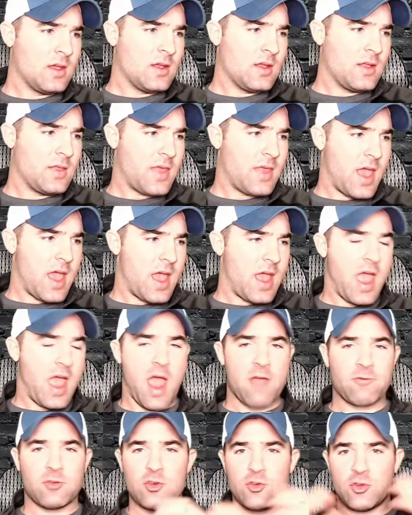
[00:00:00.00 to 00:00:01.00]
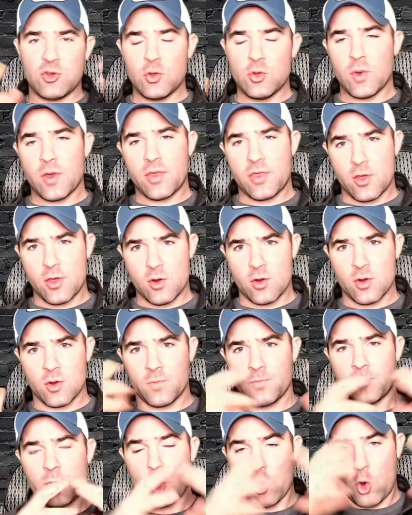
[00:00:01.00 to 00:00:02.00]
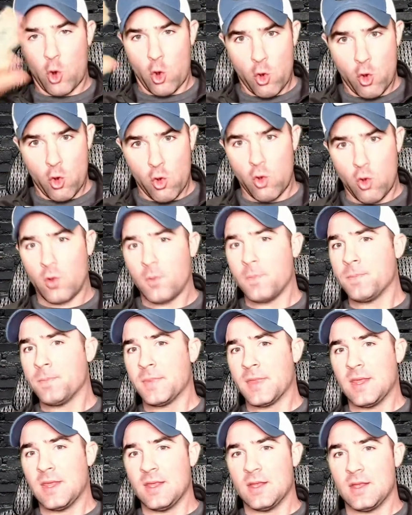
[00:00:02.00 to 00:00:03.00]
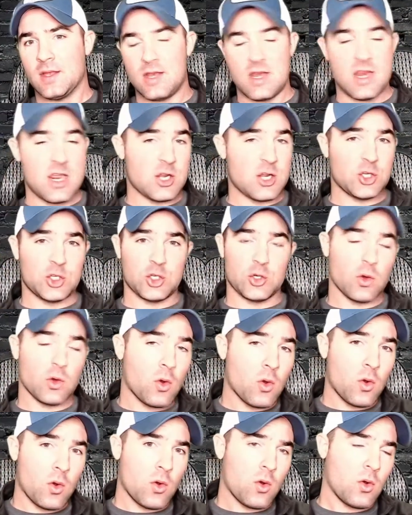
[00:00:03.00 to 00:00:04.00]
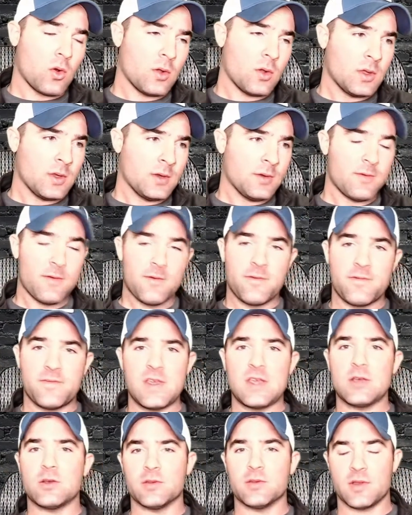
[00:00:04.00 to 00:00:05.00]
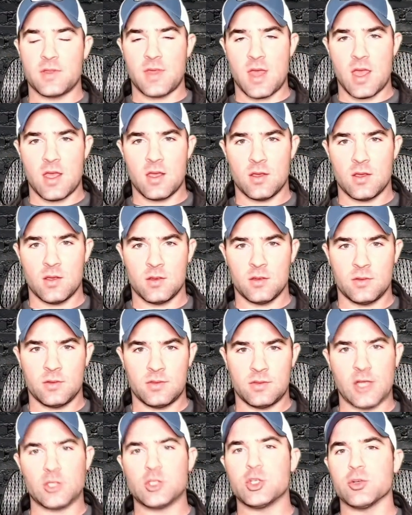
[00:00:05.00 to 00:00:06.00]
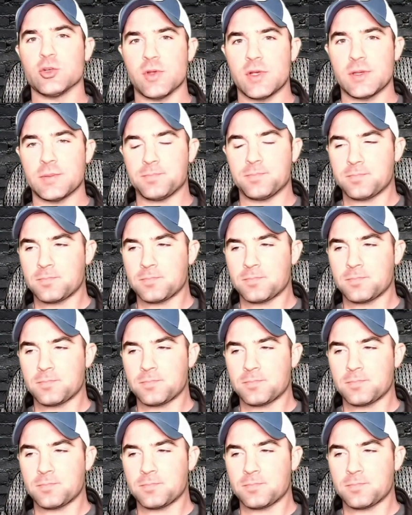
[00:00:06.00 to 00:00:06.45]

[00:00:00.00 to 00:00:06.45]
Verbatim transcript: that have to do with your your whole niche, your whole field that that you're in.